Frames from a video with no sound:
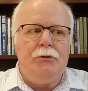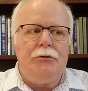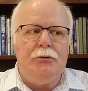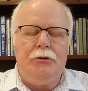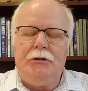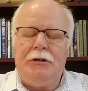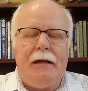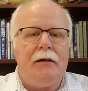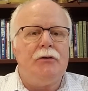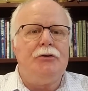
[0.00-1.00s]
can
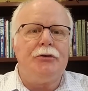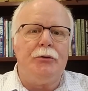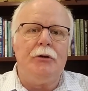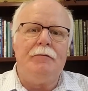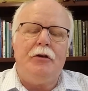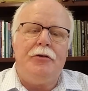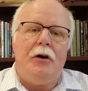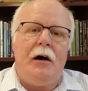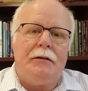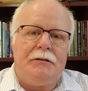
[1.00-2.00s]
take control of their
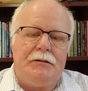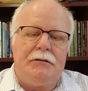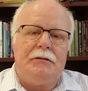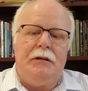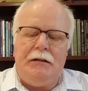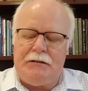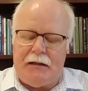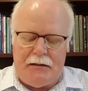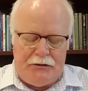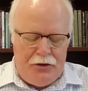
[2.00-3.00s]
thoughts. He
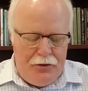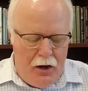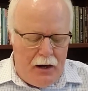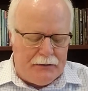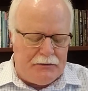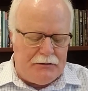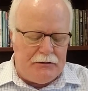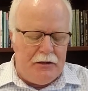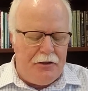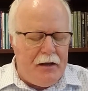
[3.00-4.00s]
says,
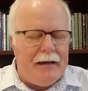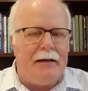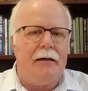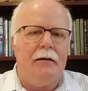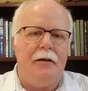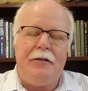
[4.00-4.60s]
thoughts, think.